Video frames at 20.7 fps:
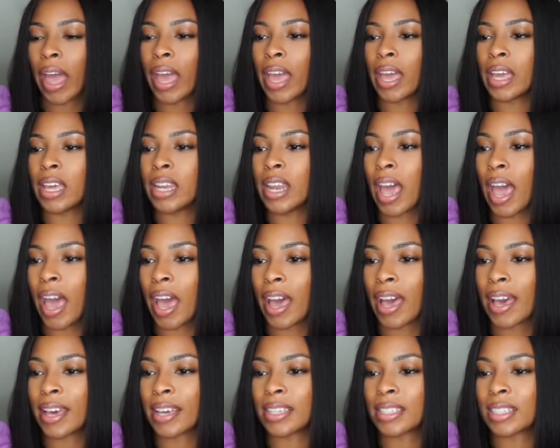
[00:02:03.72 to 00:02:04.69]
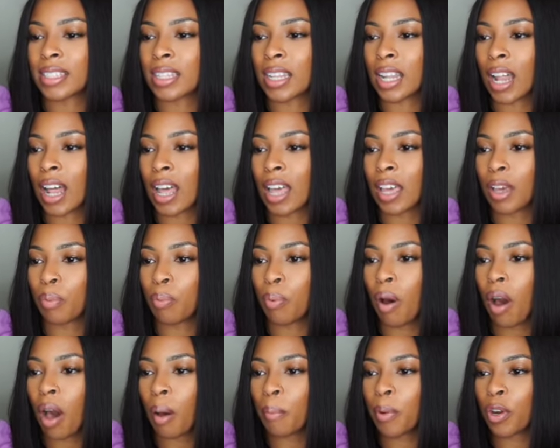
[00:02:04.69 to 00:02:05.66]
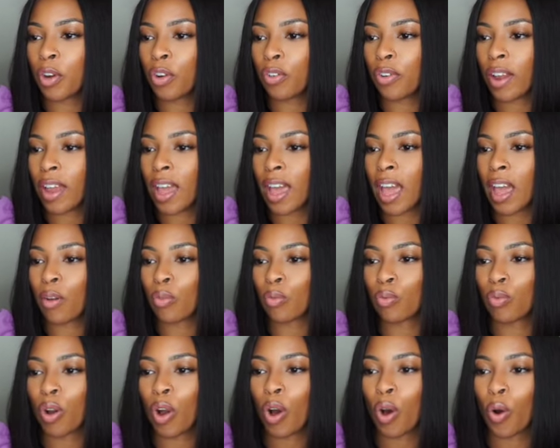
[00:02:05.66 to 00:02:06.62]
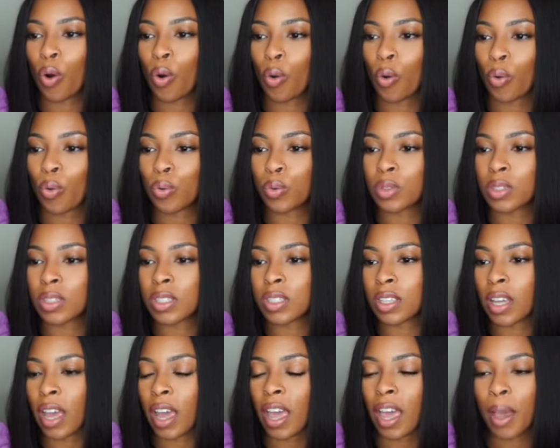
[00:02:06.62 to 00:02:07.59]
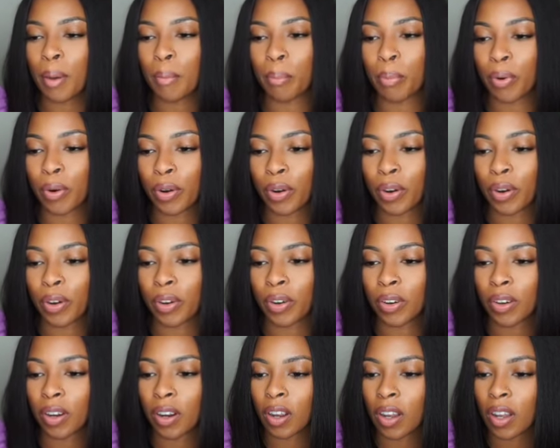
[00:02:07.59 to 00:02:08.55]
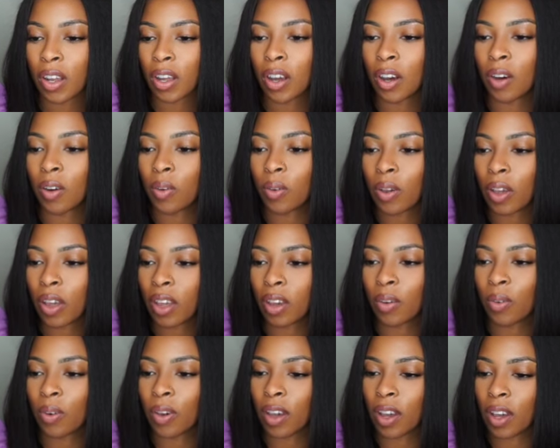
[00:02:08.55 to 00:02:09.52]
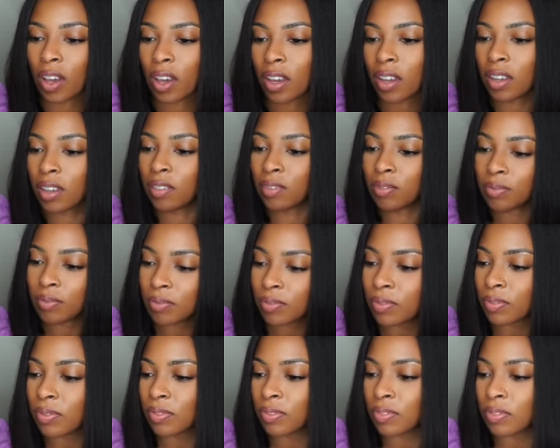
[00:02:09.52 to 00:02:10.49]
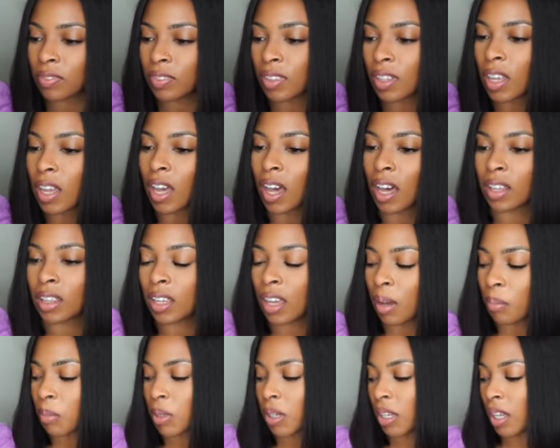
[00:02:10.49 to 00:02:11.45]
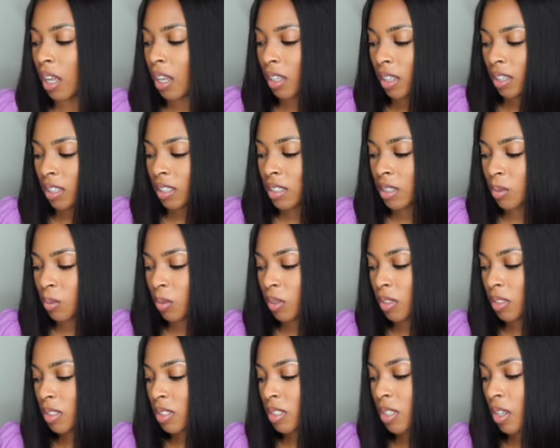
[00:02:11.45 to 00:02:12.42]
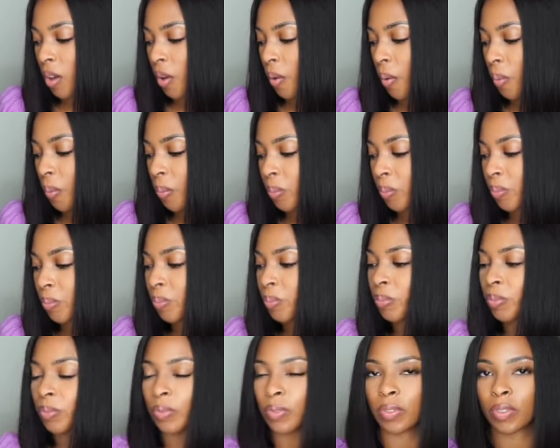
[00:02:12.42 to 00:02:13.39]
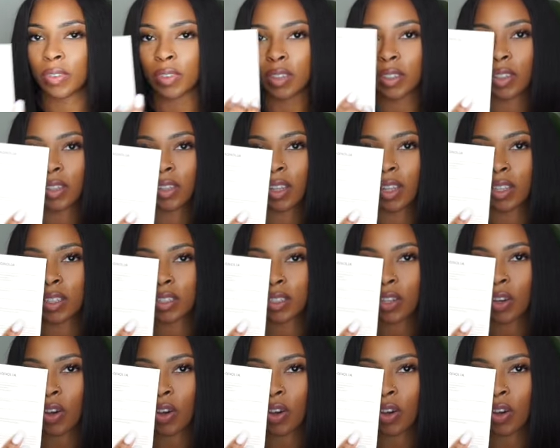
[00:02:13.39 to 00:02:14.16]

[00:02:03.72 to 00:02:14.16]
it has like pomegranate, rose, amber. Okay. I think I'm gonna like this one. So that's the